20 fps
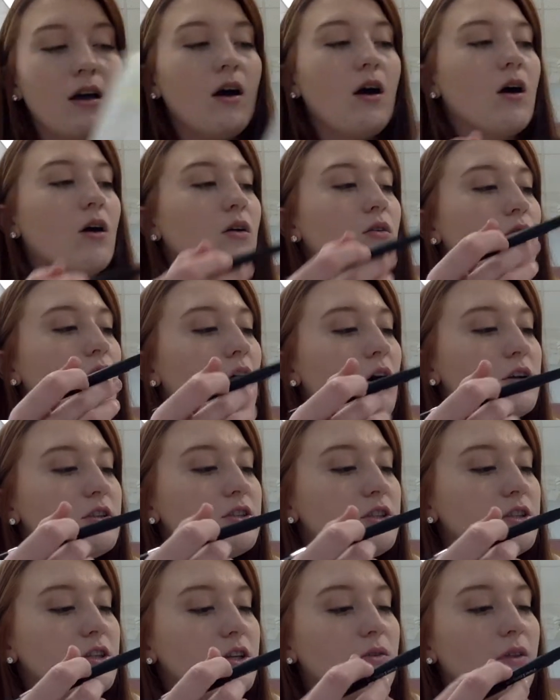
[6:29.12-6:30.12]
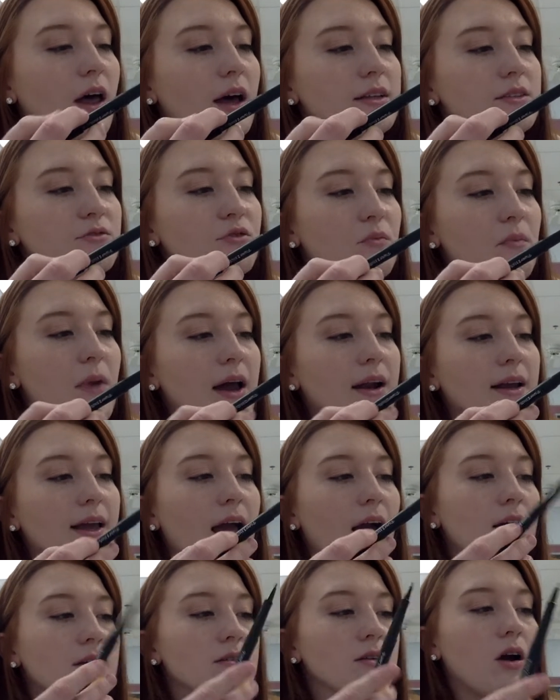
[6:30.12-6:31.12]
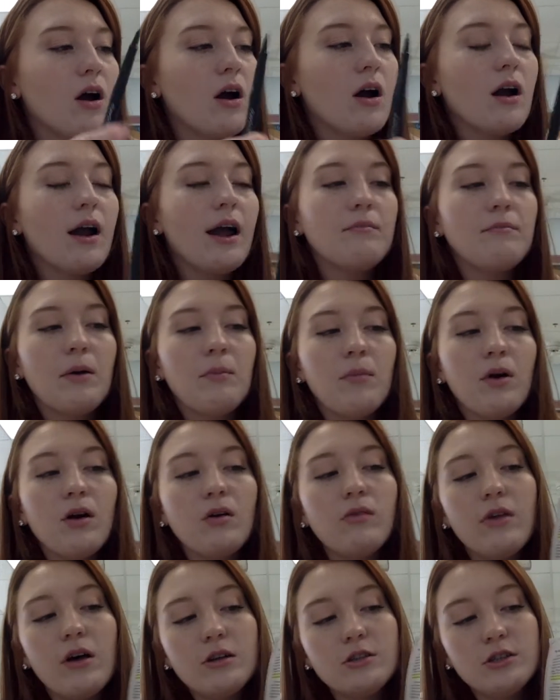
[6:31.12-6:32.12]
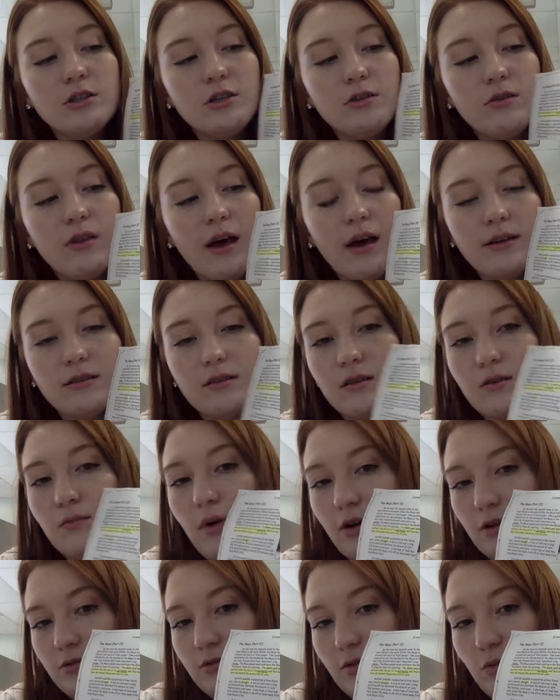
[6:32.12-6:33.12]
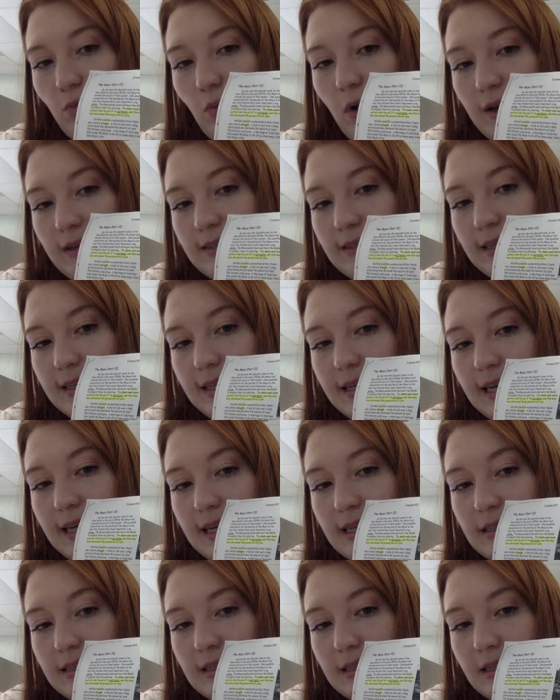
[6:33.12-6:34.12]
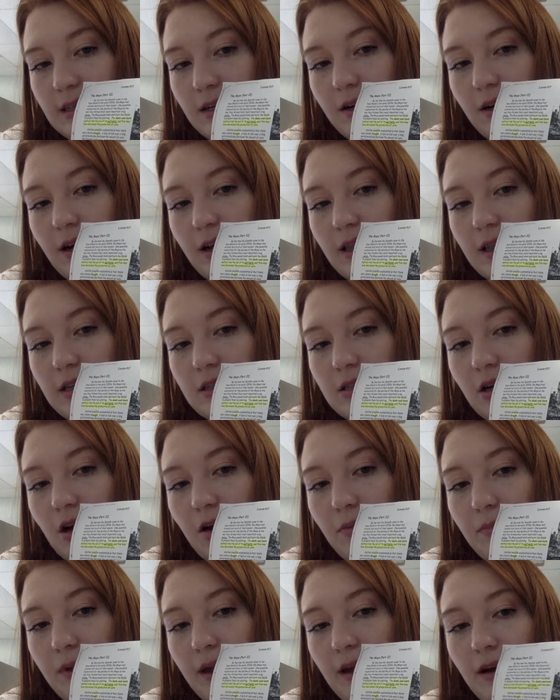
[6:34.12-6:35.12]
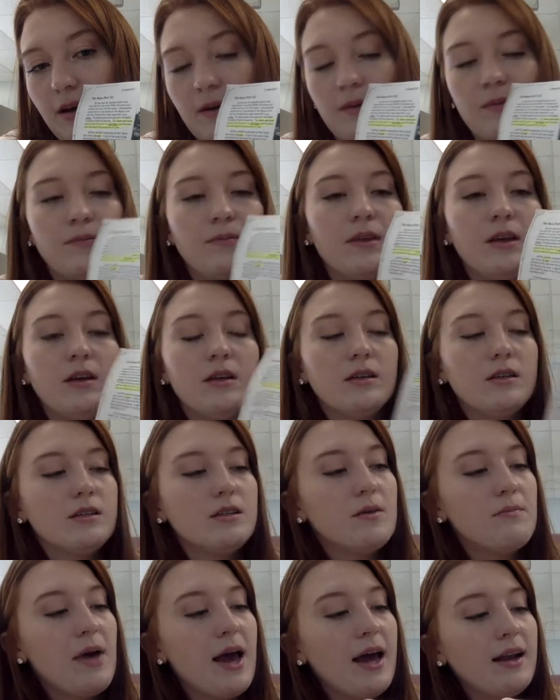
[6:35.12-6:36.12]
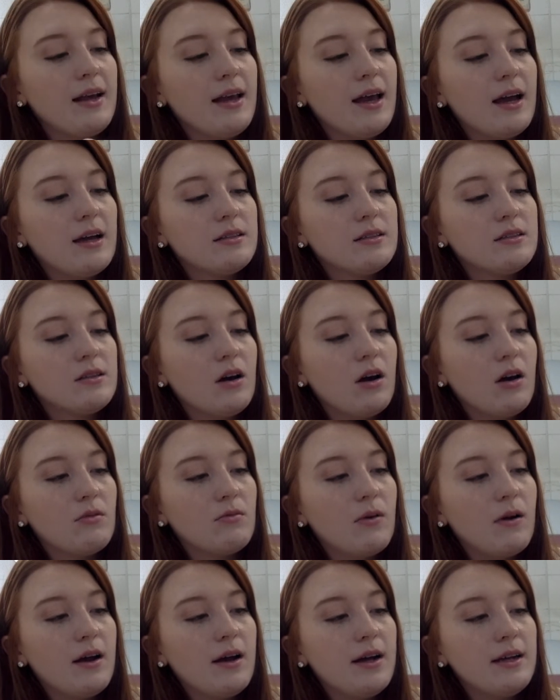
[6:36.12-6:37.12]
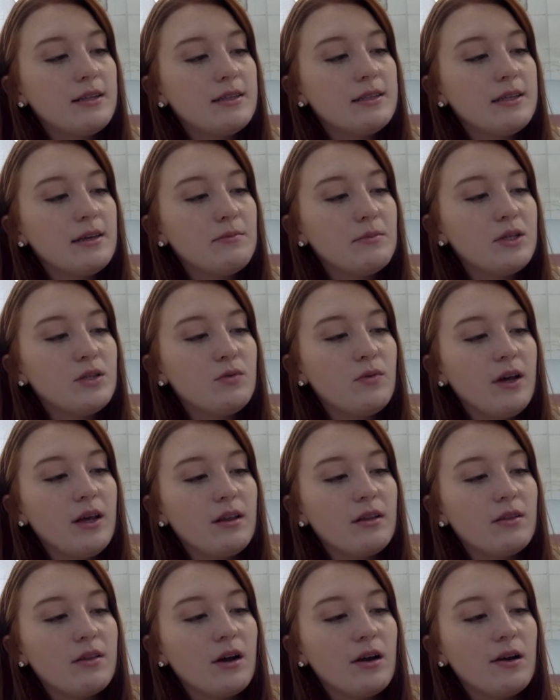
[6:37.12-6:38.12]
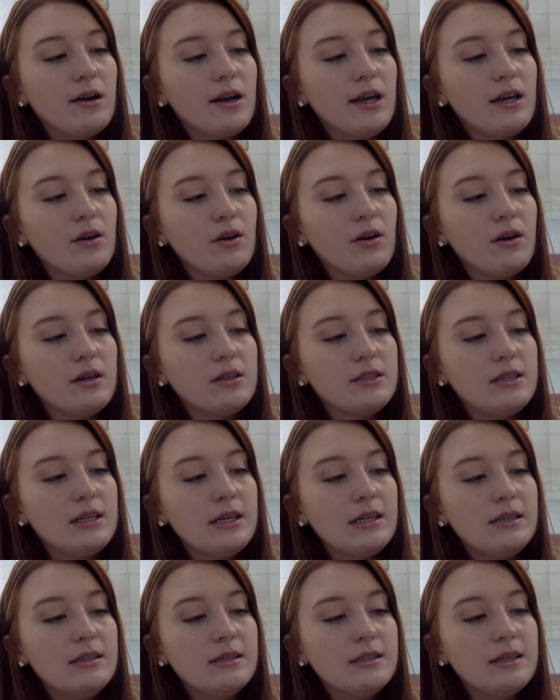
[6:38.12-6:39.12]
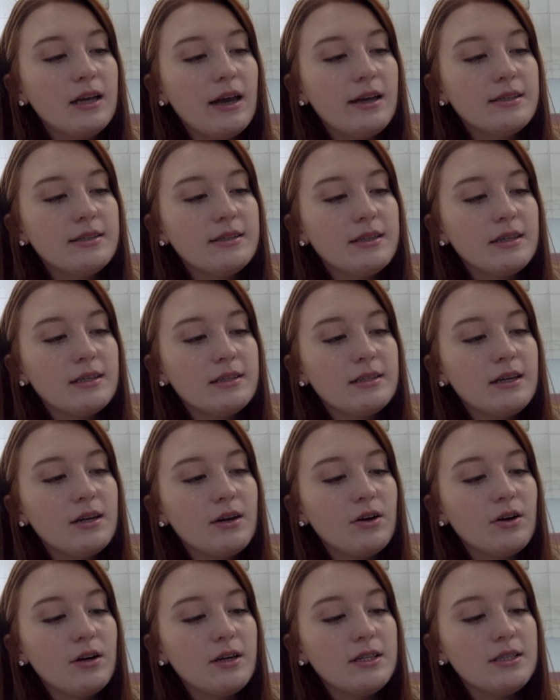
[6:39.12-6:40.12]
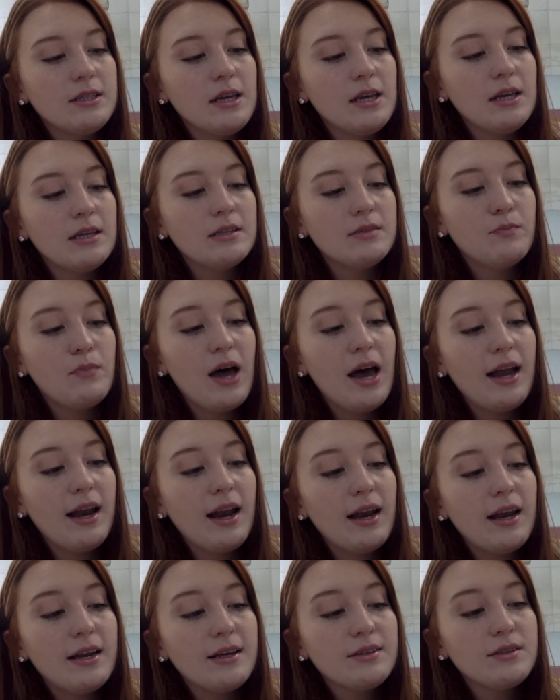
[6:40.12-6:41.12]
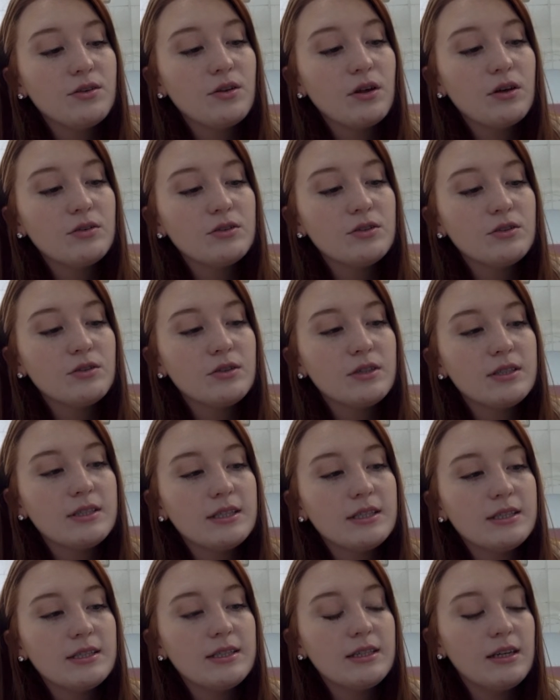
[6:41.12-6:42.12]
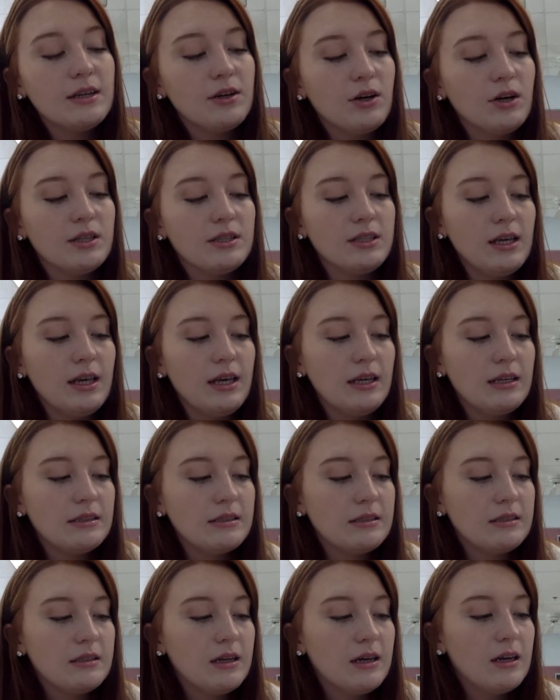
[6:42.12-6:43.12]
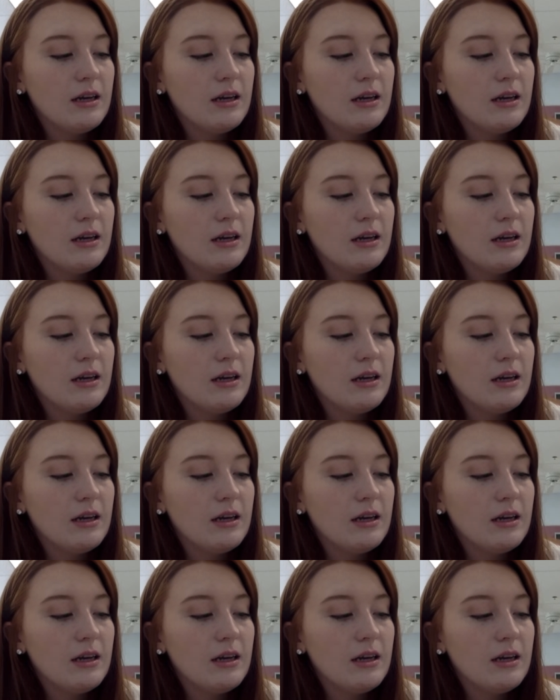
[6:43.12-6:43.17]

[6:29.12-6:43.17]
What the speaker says: our longitude lines for Madagascar. And remember, our longitude lines are marked with west and east, and they're at the top here. So Madagascar runs in between 30 degrees east and 60 degrees east, but it is closer to 60 degrees east.